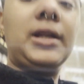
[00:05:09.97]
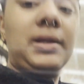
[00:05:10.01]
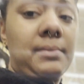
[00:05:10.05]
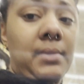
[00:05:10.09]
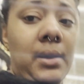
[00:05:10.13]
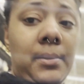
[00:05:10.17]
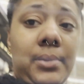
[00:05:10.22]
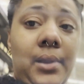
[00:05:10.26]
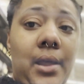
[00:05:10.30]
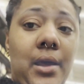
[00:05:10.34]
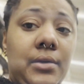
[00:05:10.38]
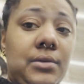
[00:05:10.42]
of my
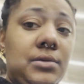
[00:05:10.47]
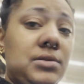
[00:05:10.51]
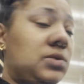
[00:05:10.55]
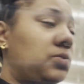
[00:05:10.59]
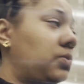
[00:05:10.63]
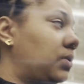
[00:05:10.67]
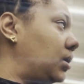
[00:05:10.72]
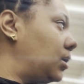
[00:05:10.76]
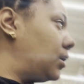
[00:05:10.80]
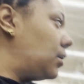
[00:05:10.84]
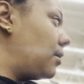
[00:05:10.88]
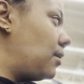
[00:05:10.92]
pliers
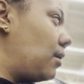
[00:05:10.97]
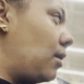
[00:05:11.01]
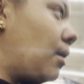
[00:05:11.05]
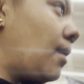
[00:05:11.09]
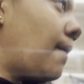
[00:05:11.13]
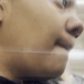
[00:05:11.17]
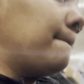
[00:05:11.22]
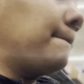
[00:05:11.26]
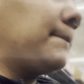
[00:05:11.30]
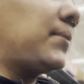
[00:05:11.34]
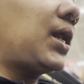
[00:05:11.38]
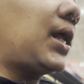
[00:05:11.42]
went
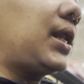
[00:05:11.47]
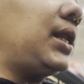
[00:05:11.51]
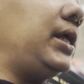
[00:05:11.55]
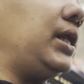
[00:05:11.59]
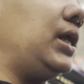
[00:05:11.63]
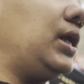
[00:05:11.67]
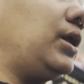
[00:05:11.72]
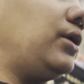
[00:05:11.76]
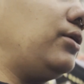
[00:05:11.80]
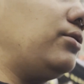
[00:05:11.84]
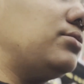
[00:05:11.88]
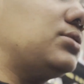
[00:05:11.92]
but i
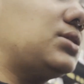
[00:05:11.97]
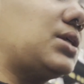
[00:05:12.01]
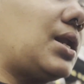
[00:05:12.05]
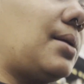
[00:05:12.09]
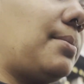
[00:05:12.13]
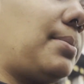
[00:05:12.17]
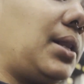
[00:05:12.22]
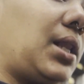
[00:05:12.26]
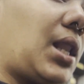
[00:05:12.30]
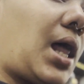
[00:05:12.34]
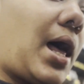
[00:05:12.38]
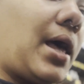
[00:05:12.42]
needed a new set of
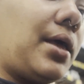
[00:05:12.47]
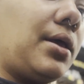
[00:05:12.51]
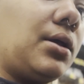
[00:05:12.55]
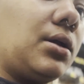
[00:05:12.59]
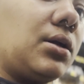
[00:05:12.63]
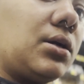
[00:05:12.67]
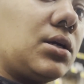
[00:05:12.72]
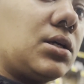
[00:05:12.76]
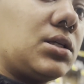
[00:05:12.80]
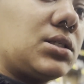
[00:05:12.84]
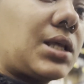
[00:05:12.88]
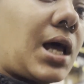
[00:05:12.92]

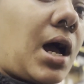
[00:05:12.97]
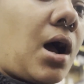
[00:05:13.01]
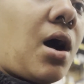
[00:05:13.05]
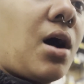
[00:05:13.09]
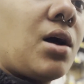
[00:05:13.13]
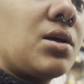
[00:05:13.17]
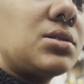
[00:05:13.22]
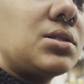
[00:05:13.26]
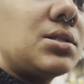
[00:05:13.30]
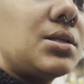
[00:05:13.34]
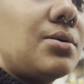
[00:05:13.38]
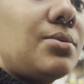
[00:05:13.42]
pliers i
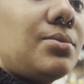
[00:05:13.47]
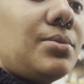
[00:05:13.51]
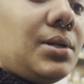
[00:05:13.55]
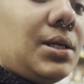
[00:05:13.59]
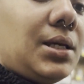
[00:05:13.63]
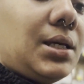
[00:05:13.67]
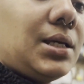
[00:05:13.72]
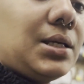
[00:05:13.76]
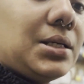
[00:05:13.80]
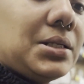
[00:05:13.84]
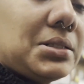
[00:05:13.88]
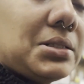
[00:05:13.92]
also
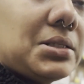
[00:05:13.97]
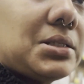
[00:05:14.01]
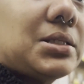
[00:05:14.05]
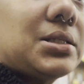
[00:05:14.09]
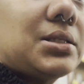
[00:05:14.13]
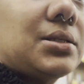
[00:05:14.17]
need